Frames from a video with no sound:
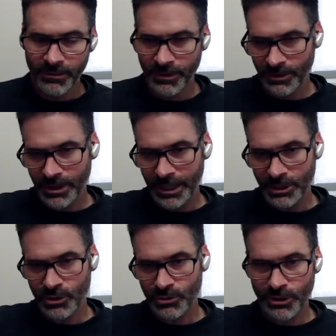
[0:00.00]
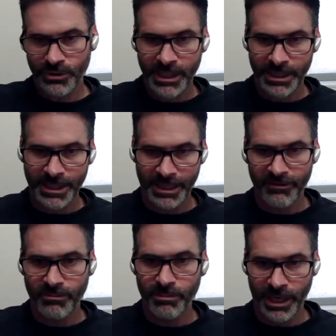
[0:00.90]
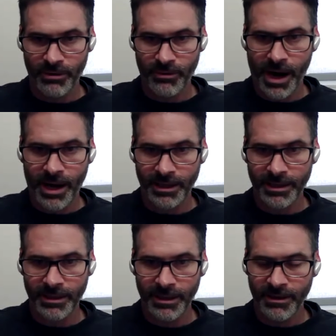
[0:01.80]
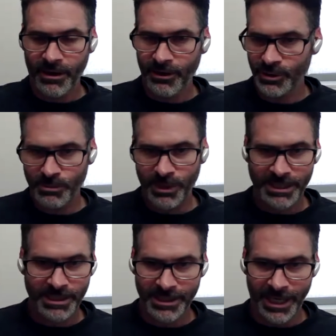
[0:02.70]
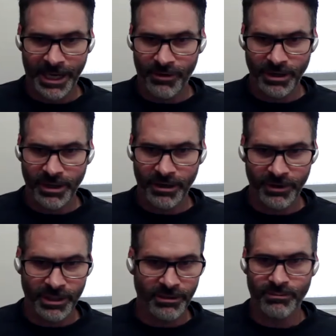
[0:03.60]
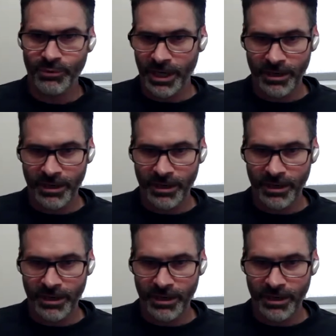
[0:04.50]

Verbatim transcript: When those glaciers retreated, they left bare rock all those places now are covered in